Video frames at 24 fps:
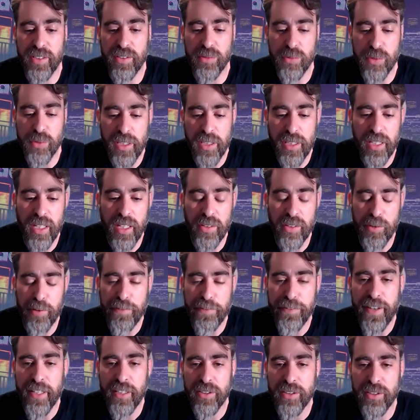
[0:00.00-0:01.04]
and really high
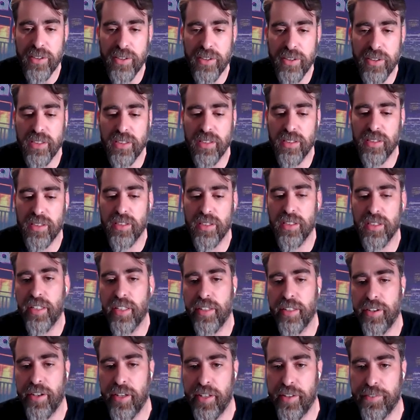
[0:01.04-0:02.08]
refactoring
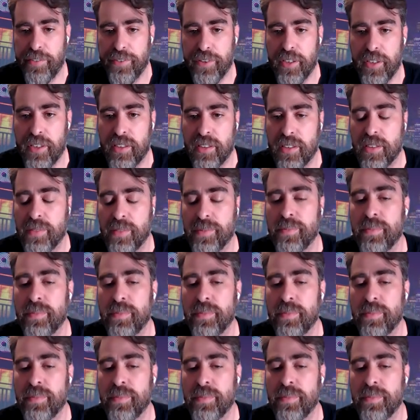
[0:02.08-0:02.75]
uh, effort,